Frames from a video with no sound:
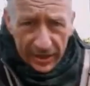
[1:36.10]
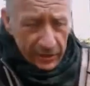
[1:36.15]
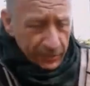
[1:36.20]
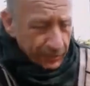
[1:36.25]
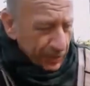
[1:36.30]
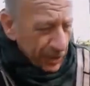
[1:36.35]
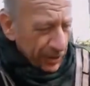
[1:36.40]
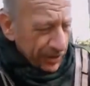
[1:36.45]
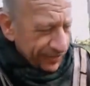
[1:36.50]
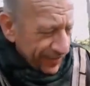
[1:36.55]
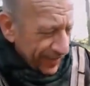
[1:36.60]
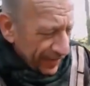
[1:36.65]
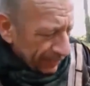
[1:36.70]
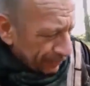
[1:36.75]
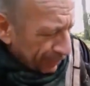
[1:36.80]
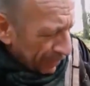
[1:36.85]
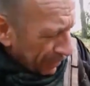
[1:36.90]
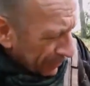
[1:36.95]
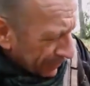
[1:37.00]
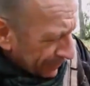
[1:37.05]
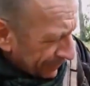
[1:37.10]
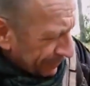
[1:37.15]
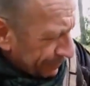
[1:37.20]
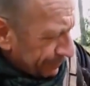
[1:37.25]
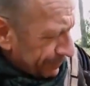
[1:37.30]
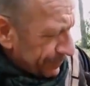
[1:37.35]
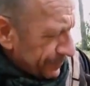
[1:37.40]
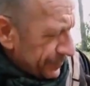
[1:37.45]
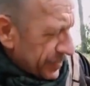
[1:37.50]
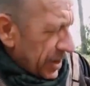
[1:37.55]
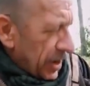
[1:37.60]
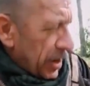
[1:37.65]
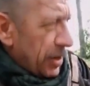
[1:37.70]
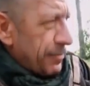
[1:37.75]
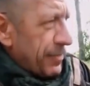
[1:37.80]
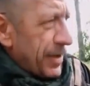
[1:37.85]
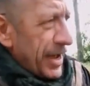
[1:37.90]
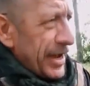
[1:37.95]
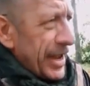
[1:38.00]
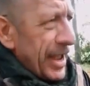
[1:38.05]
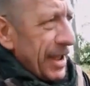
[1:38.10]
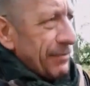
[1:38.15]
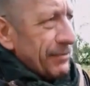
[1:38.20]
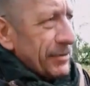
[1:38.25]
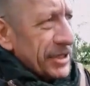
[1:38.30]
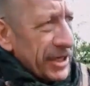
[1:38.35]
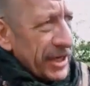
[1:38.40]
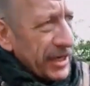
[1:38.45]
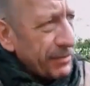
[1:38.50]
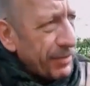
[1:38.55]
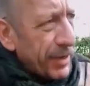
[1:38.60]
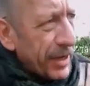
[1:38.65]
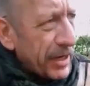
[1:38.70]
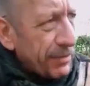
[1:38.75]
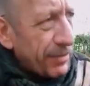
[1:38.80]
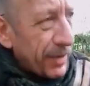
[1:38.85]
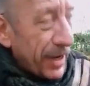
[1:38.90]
And it's perfect both on my MTP